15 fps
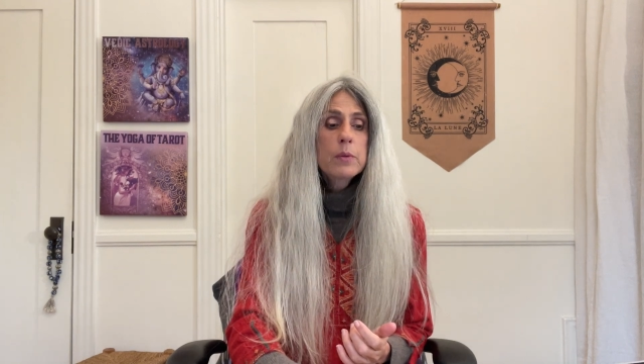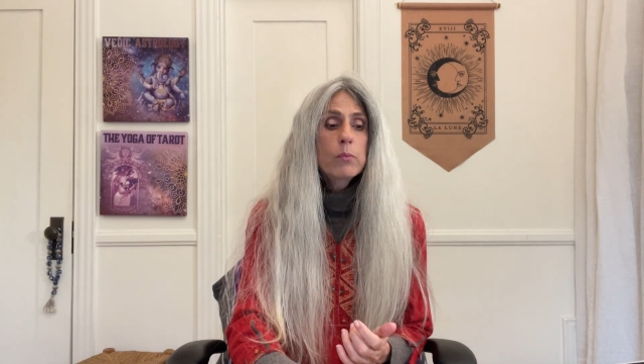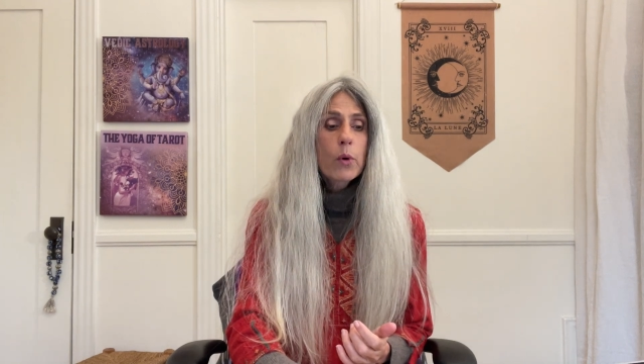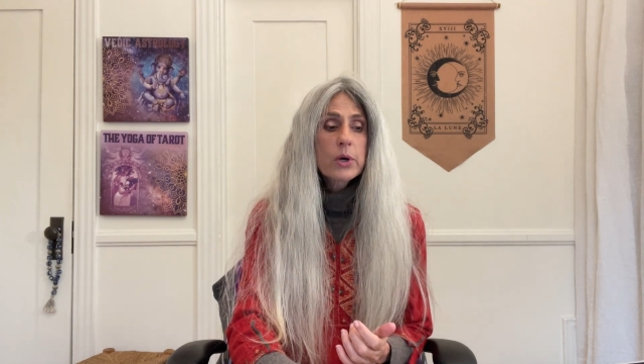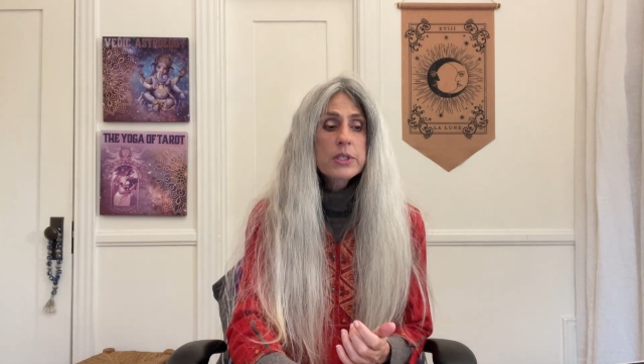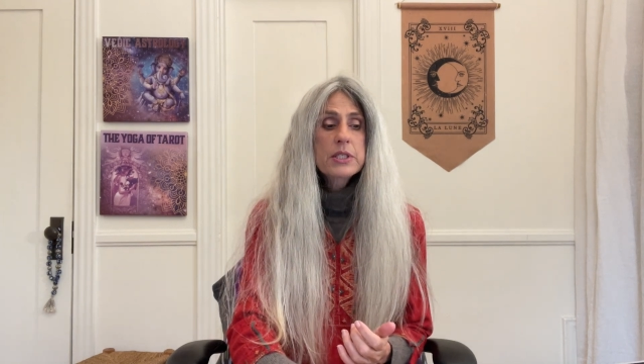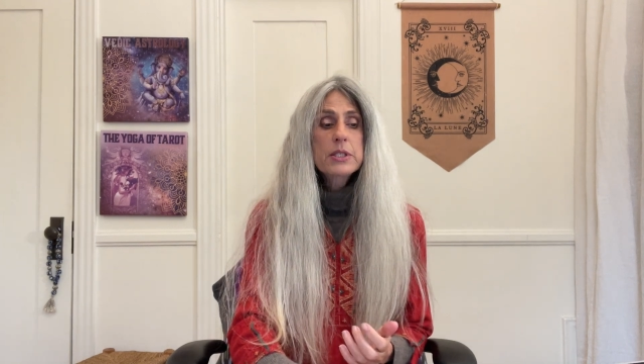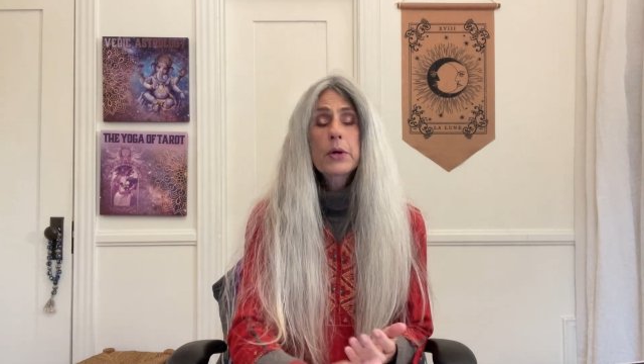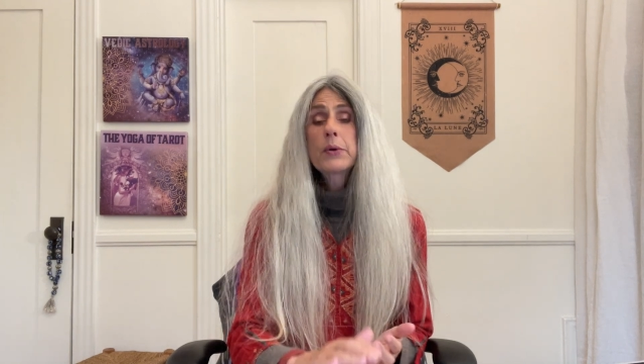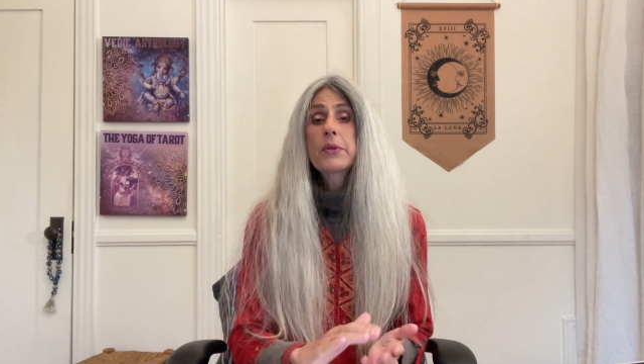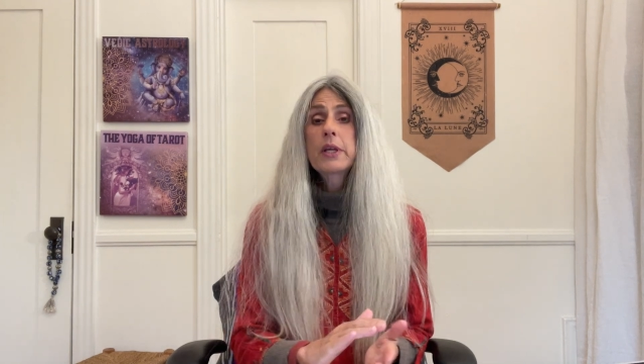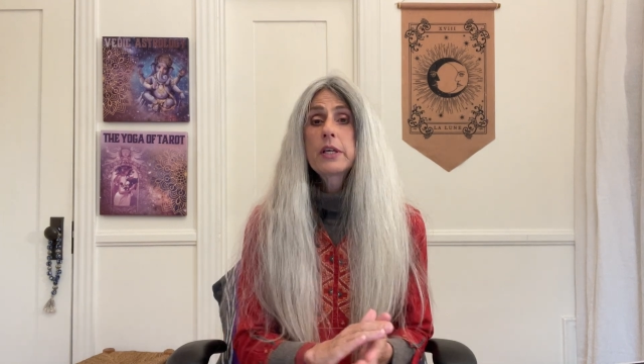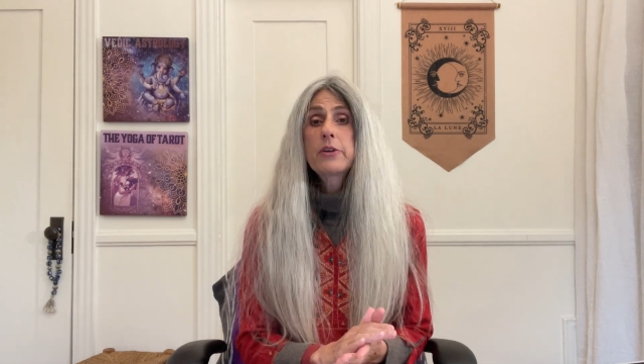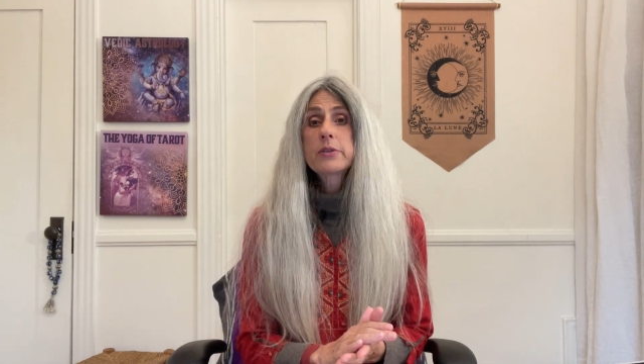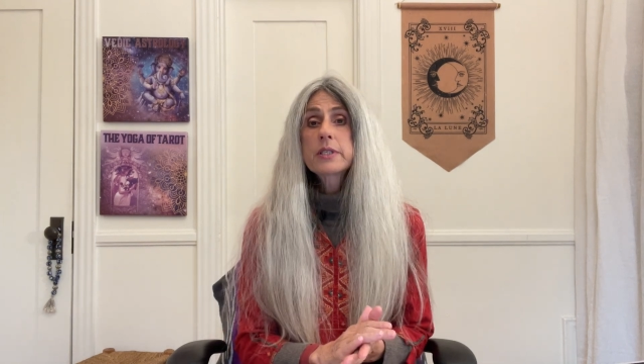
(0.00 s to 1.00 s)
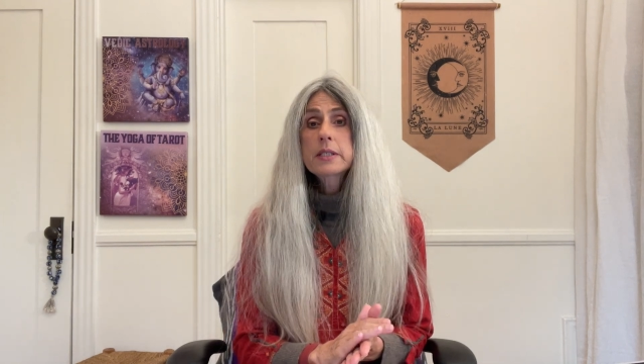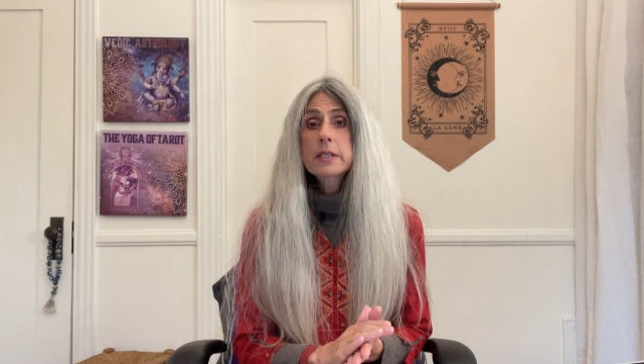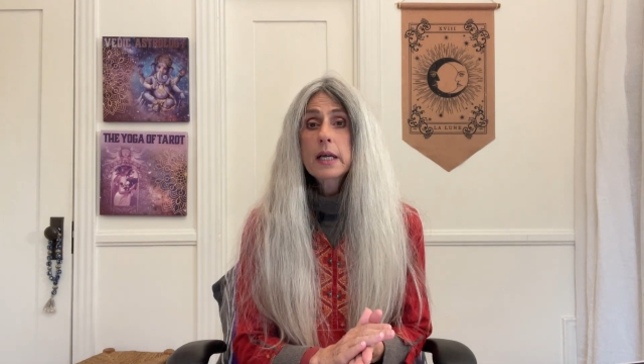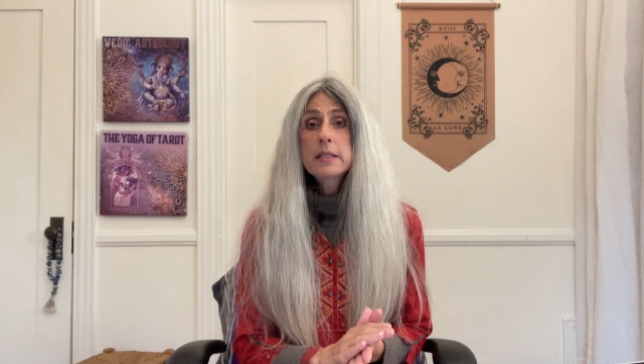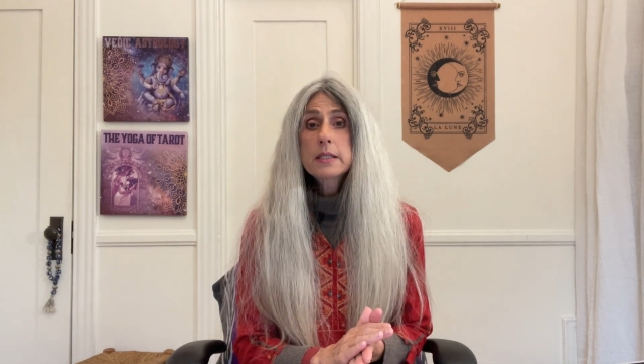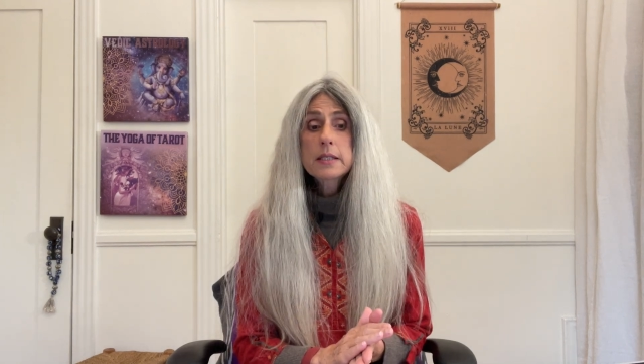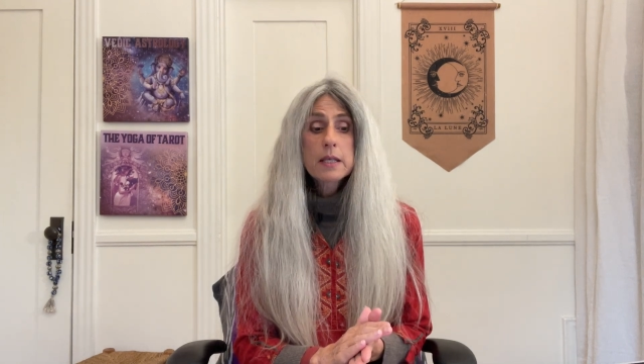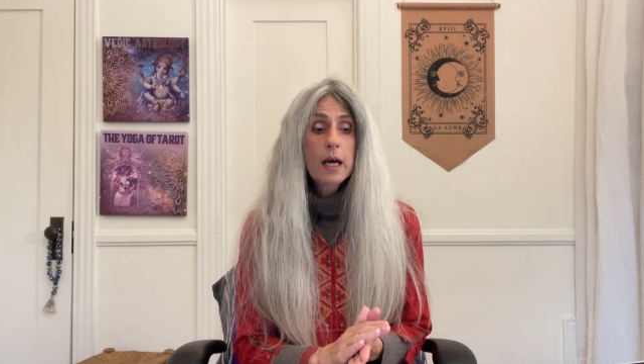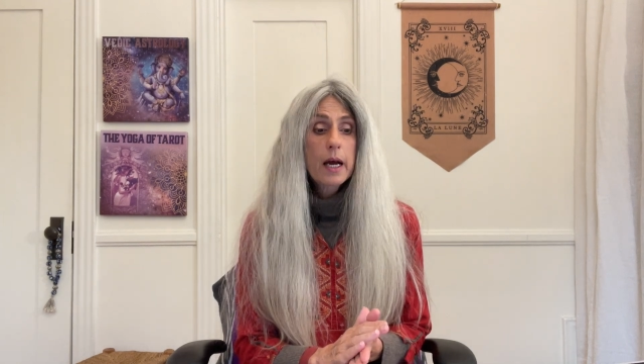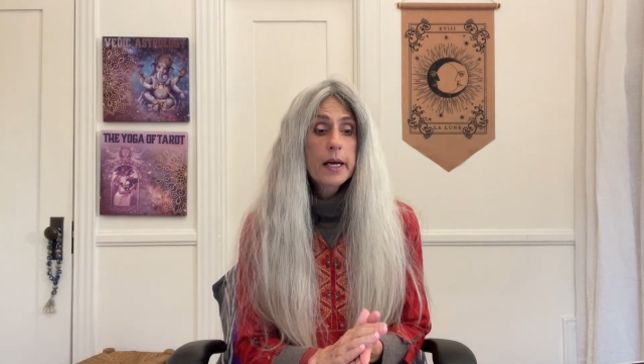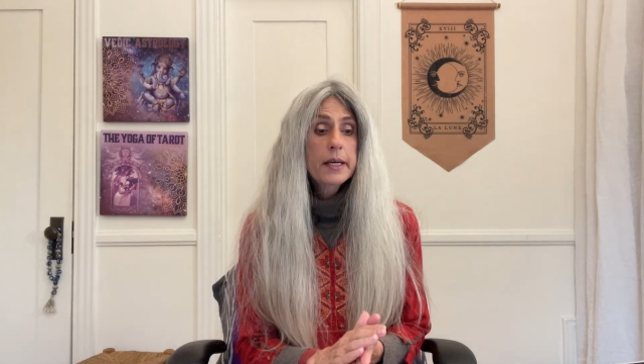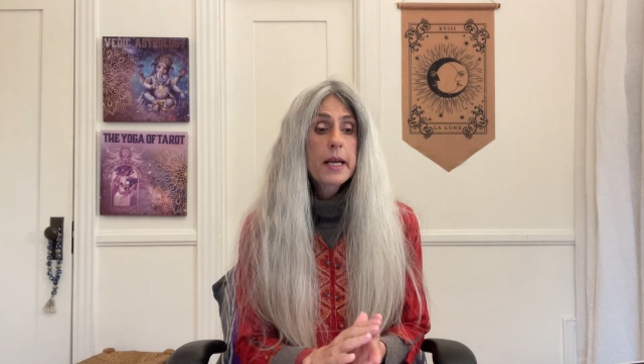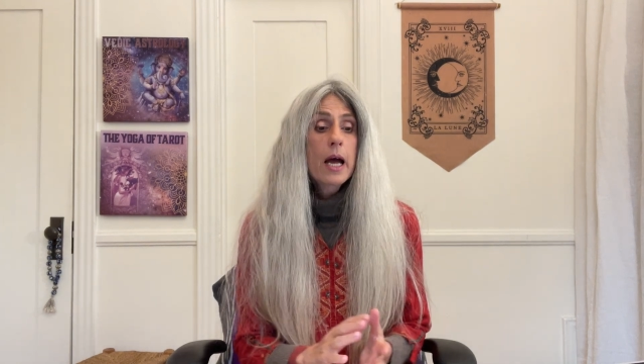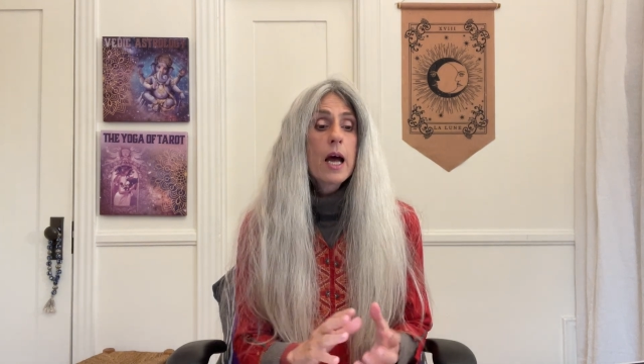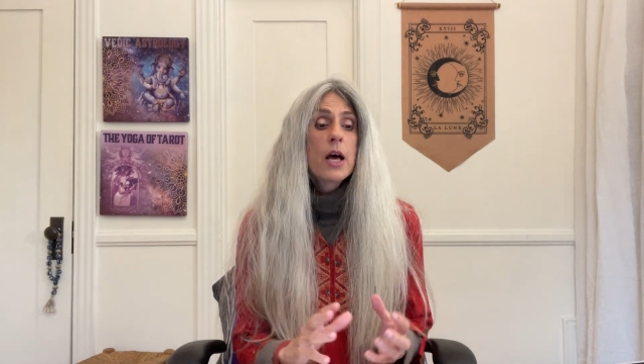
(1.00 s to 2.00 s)
more so than your sun
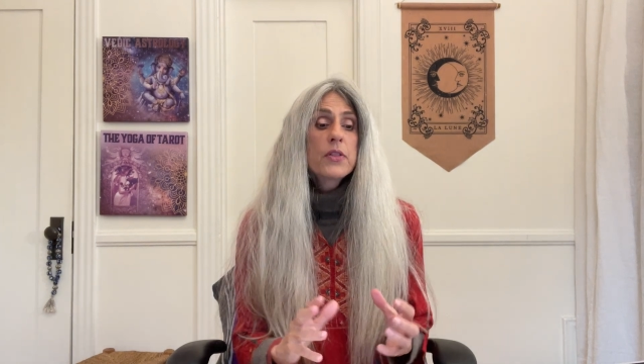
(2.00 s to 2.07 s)
sign,